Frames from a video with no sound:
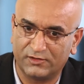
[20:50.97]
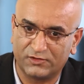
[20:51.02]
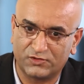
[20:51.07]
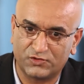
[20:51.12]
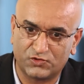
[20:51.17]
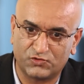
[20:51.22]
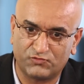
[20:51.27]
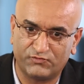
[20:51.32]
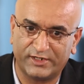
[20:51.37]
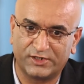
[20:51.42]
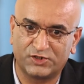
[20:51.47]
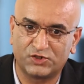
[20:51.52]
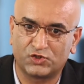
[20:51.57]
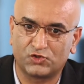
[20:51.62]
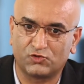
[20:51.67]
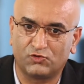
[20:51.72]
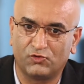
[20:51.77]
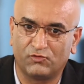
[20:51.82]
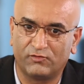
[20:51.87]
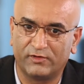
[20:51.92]

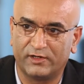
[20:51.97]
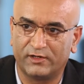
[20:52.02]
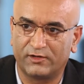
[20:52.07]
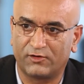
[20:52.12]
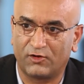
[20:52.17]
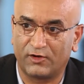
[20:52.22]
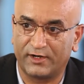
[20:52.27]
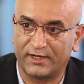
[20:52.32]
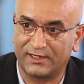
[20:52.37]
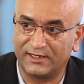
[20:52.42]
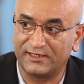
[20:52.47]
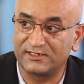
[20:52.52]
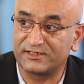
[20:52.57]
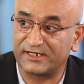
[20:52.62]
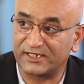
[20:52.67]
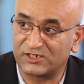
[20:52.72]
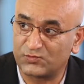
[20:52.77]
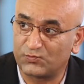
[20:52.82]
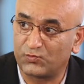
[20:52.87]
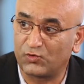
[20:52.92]
switch over, or at least
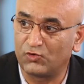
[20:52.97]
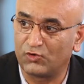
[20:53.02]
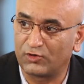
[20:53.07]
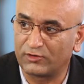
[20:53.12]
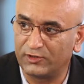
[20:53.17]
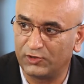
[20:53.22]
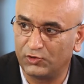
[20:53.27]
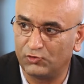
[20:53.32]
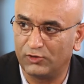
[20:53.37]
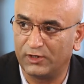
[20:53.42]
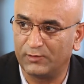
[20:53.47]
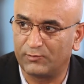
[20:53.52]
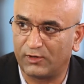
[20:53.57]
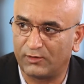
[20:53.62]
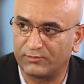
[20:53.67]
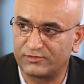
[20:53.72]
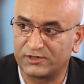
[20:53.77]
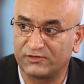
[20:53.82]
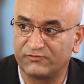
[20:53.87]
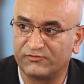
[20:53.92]
explore the ULIP
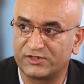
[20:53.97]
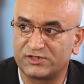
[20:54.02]
option,